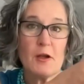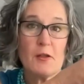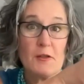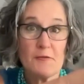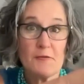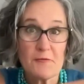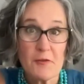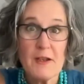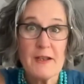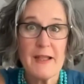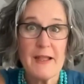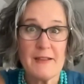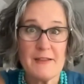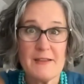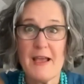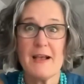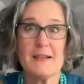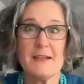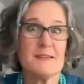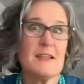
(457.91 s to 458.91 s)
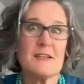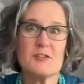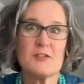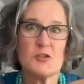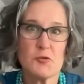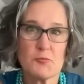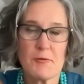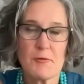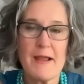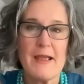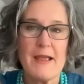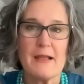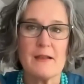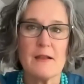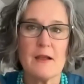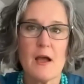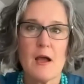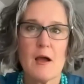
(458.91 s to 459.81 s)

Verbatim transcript: on the front end. Yes, that's great.